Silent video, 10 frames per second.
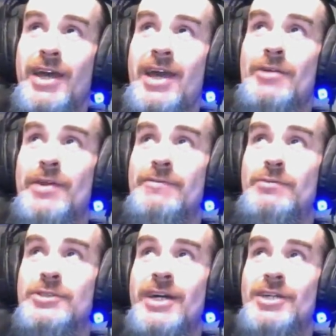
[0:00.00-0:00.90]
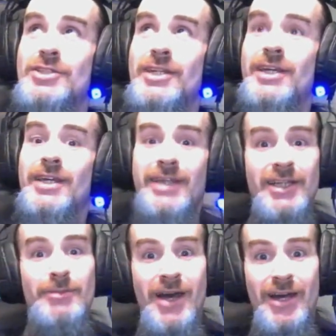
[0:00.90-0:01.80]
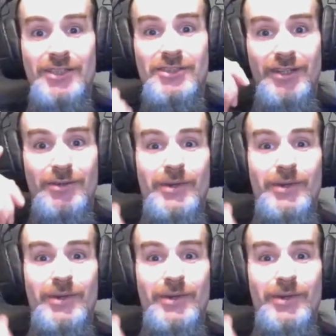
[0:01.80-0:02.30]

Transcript: Aerith was actually Kingdom Hearts,